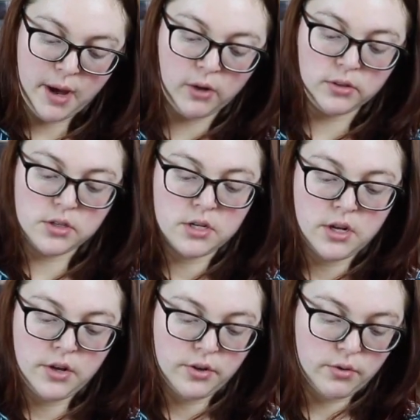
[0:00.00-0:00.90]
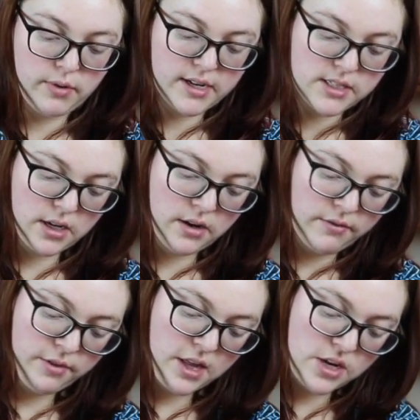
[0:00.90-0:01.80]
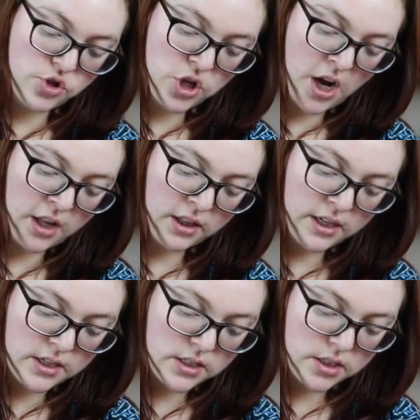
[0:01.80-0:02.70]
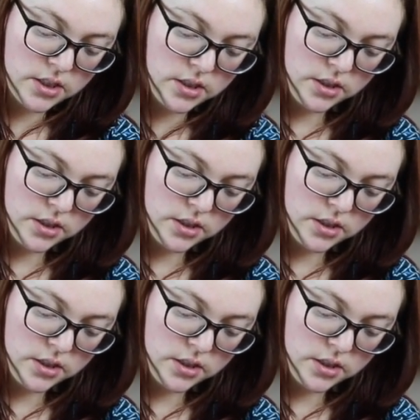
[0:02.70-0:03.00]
melt the rest of the chocolate.